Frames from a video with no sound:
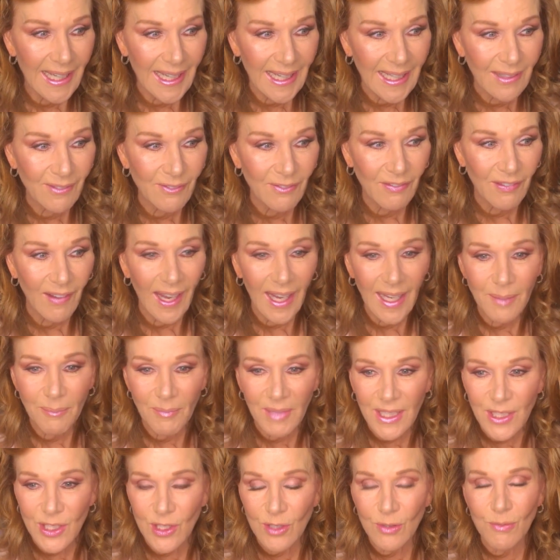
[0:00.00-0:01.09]
invite
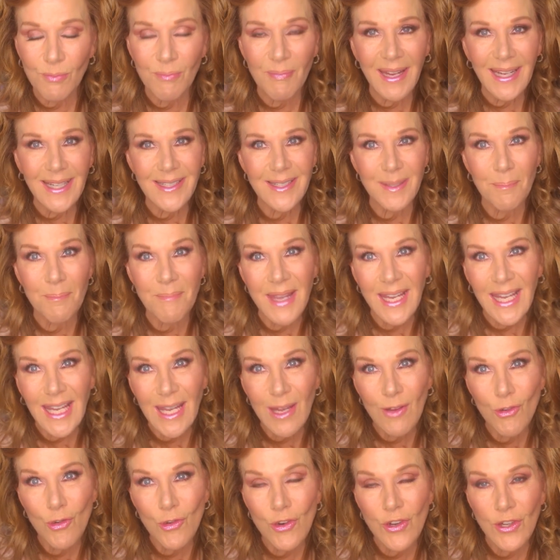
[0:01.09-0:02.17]
me to meet
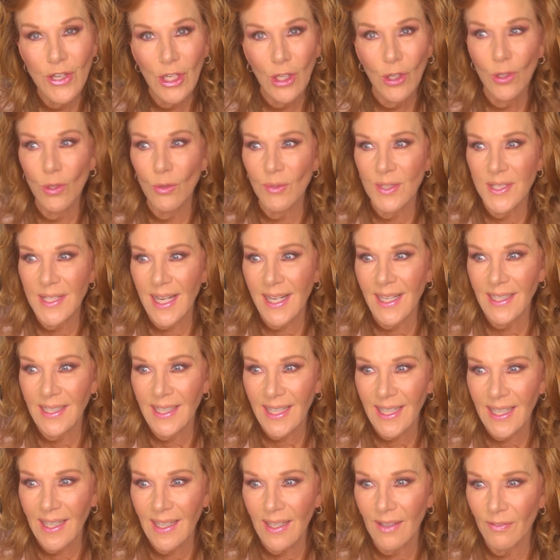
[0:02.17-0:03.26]
Mickey Rooney, who was out
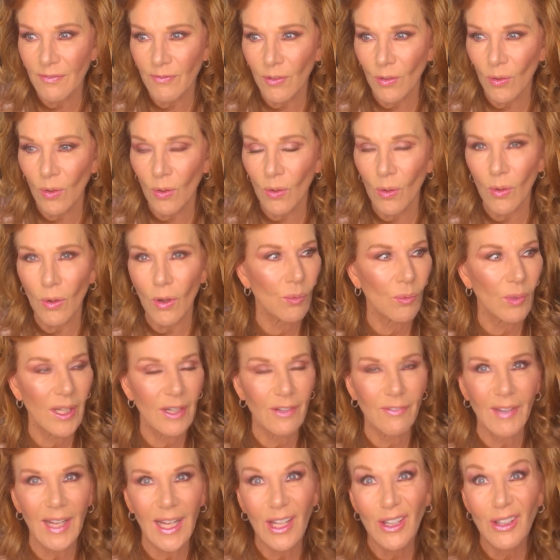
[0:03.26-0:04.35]
here for one
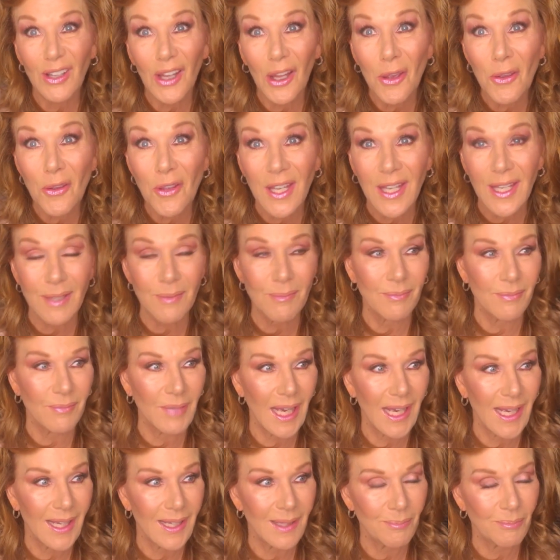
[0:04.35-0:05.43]
of our Logie
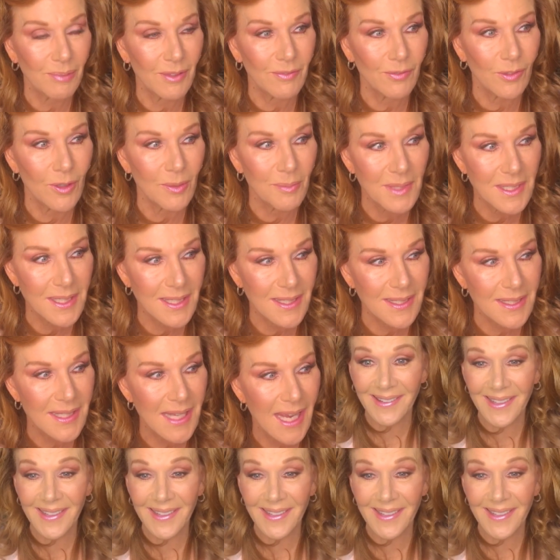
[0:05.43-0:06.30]
performances.